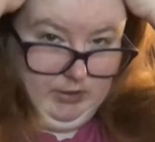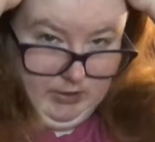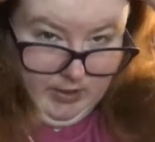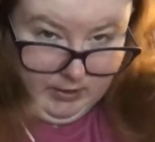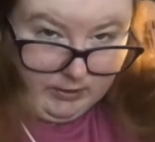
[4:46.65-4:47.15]

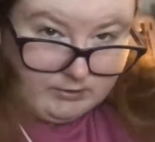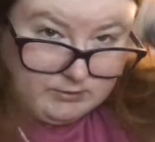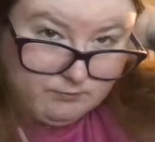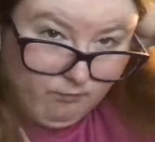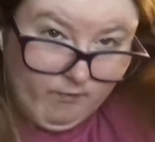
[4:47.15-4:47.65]
and
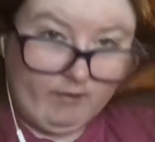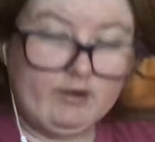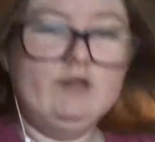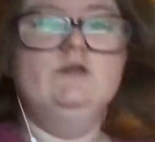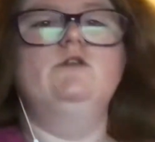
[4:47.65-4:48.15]
it's
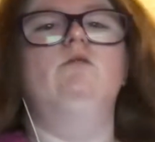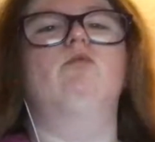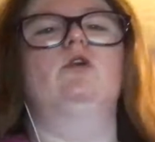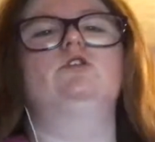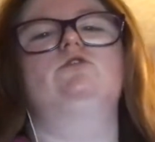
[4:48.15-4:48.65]
very easy to
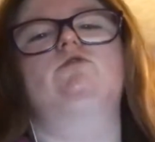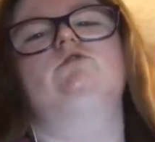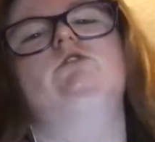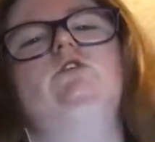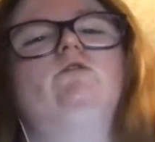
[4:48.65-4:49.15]
brush
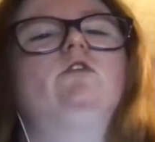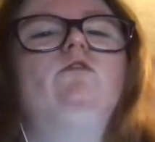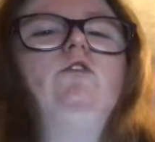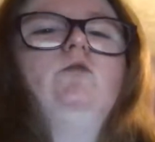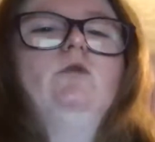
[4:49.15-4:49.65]
through even
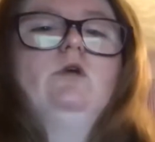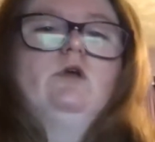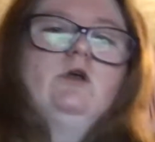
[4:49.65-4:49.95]
if you